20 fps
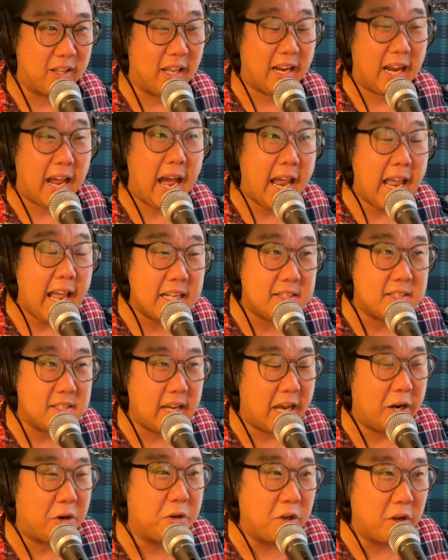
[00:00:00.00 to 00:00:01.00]
like I
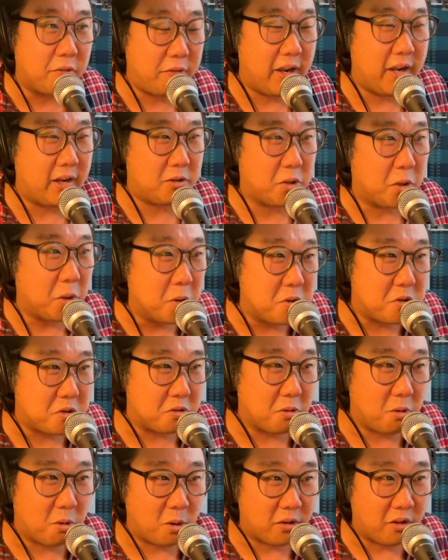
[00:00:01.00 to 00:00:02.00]
don't know if I told
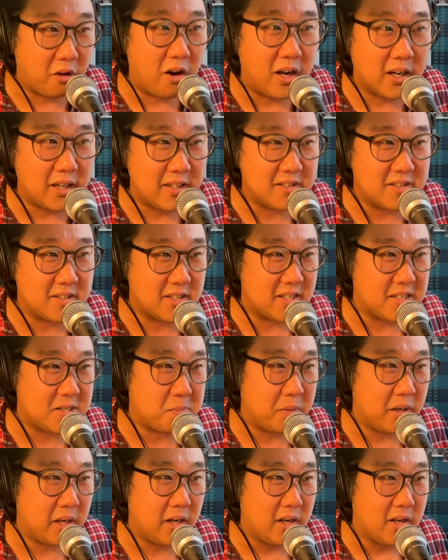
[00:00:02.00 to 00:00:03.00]
you or the audience this,
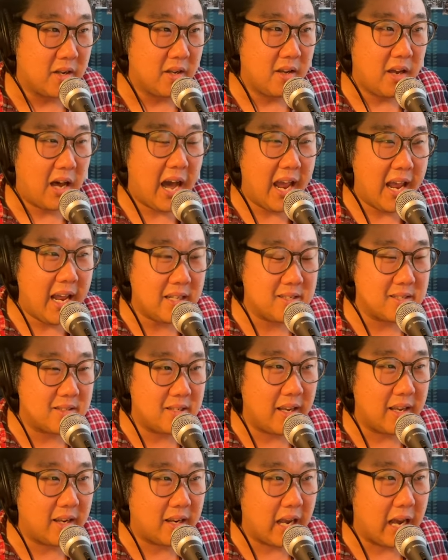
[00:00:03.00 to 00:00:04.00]
but I had to
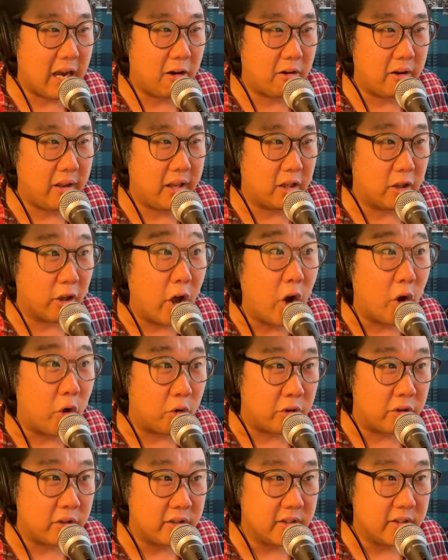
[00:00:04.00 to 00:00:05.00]
take out a
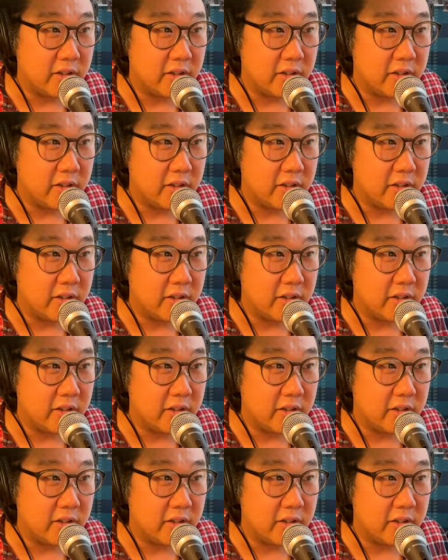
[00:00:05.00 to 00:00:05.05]
loan.